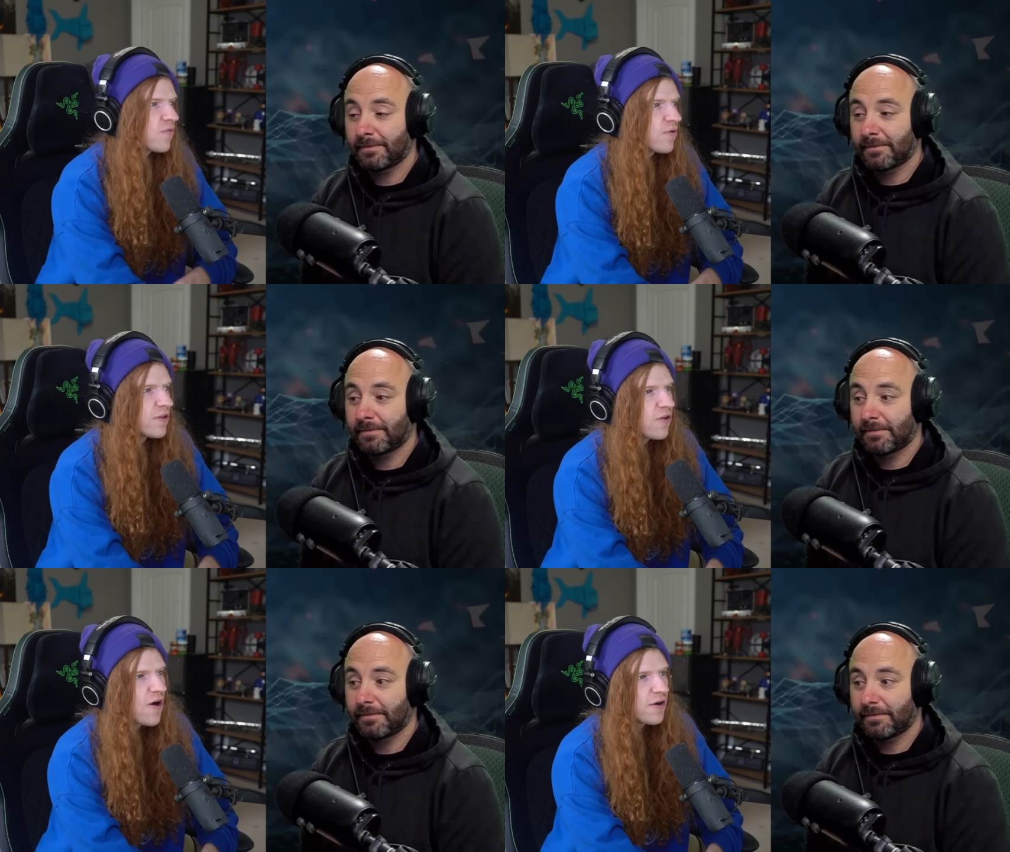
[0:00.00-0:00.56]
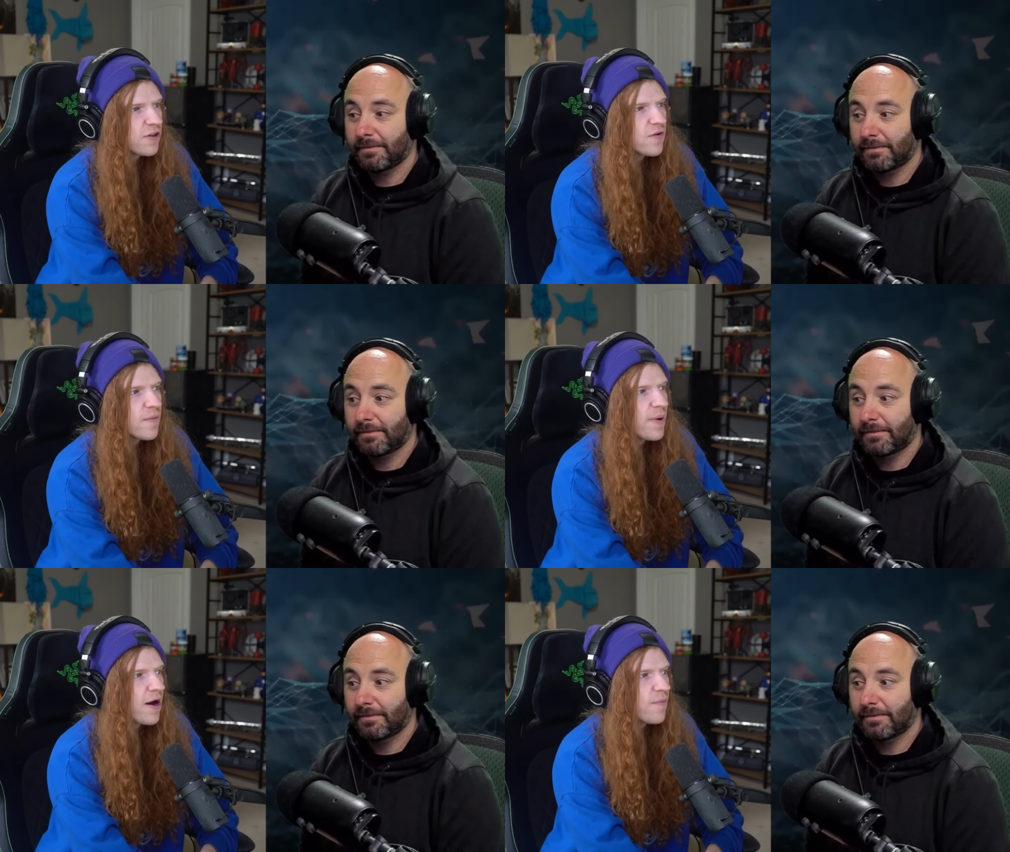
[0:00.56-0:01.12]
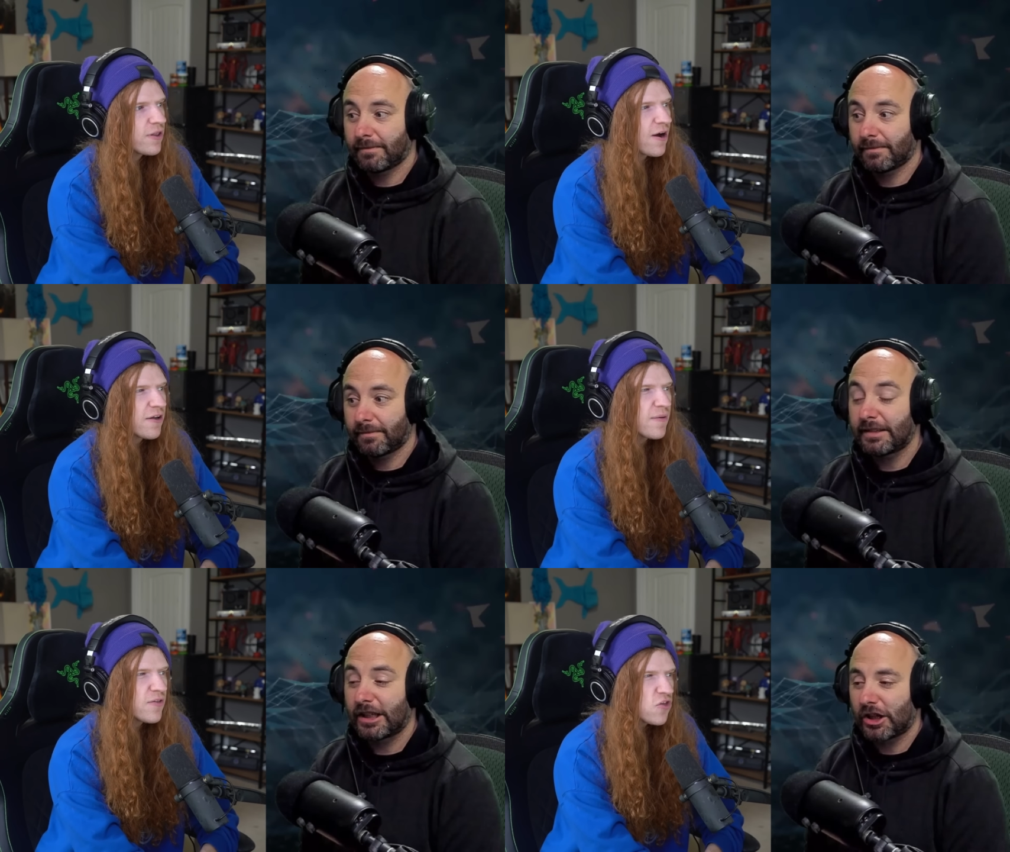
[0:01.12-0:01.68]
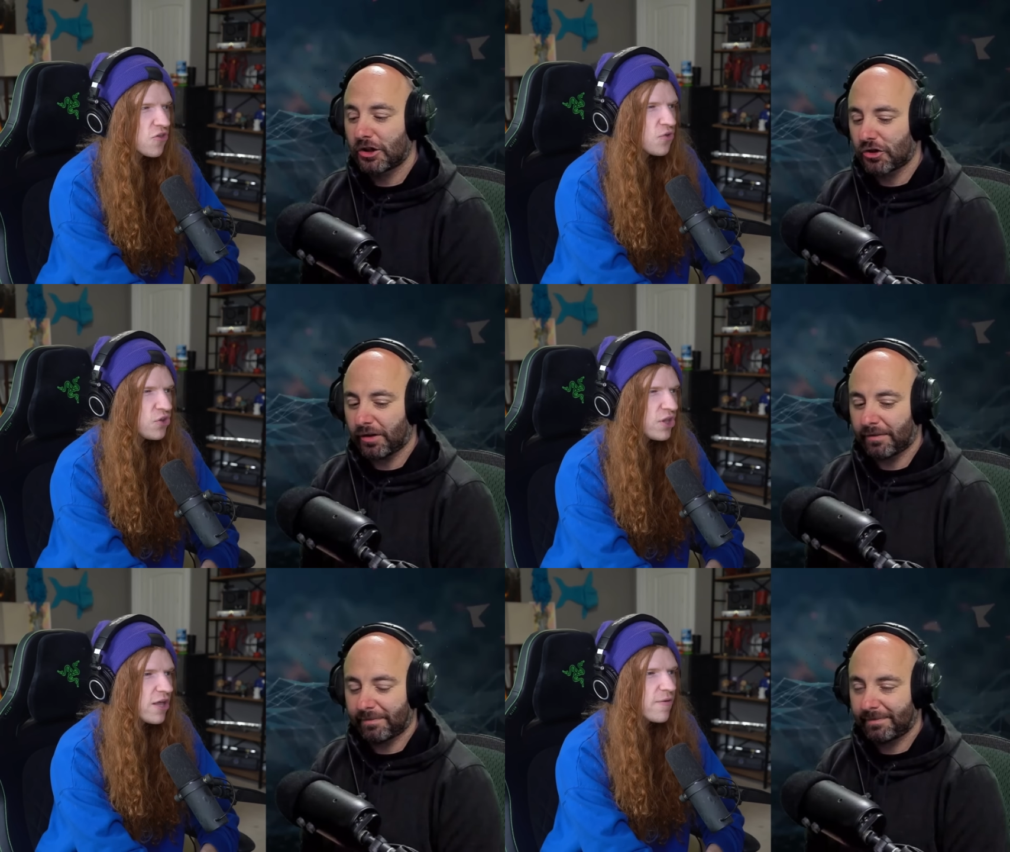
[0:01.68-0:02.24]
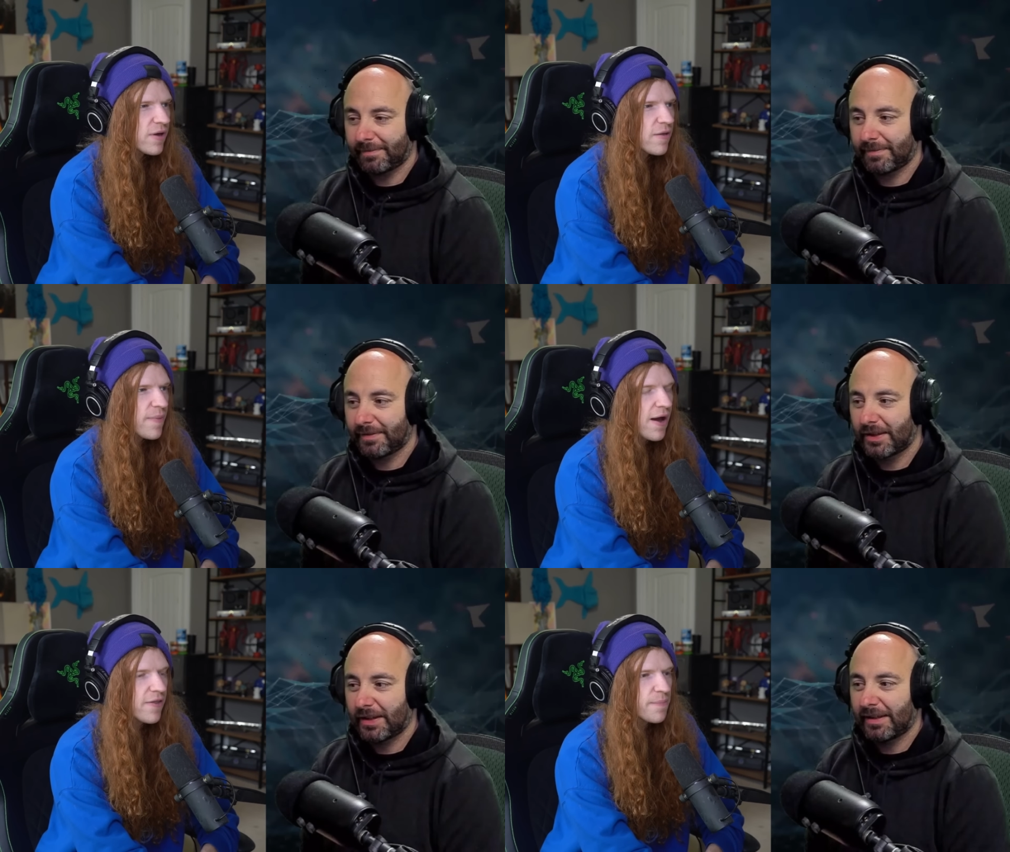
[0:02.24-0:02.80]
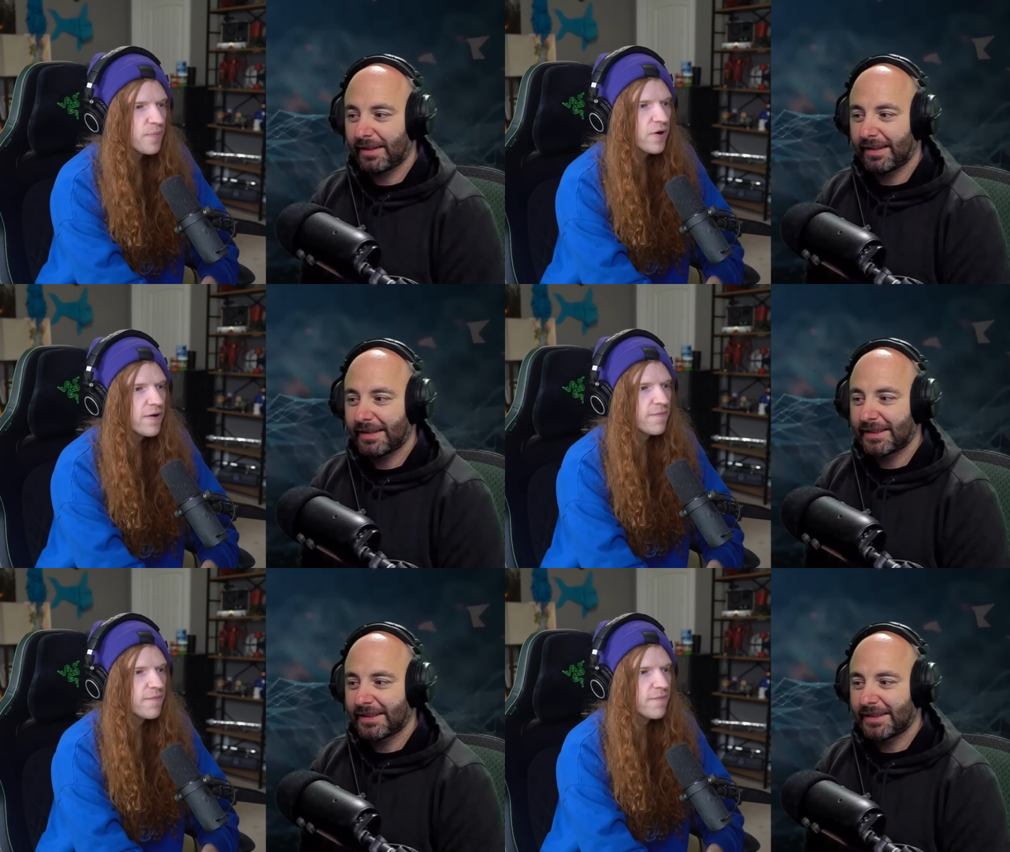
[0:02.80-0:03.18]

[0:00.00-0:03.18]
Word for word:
Speaker 1: to really talk to you about. We talked just a little bit about it pre-